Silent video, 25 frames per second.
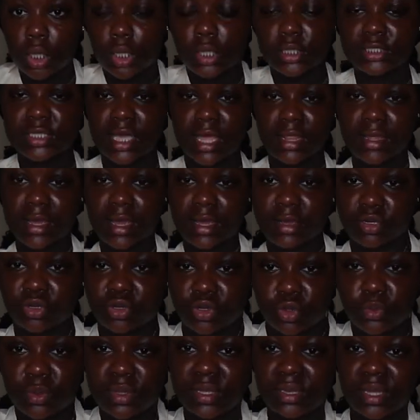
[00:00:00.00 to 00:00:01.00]
So I gotta
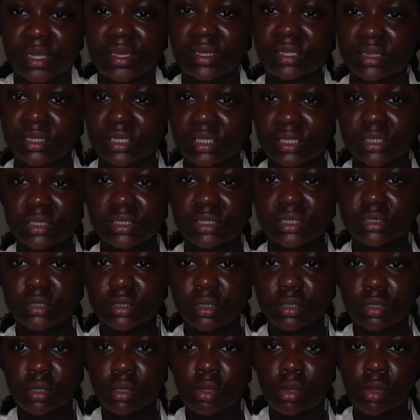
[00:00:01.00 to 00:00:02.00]
do it like
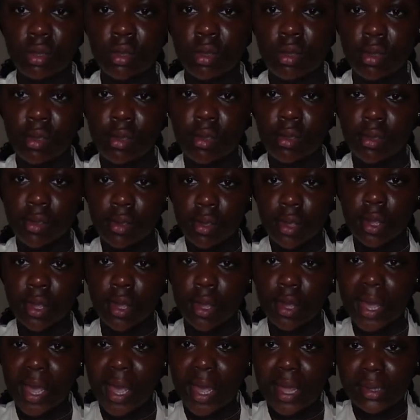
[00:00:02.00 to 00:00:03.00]
this.
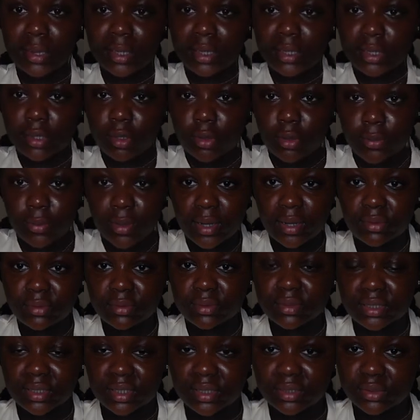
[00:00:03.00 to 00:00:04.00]
I let it go
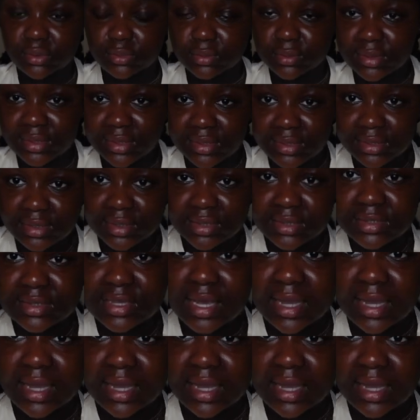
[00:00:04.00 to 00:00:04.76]
out and I do it like this.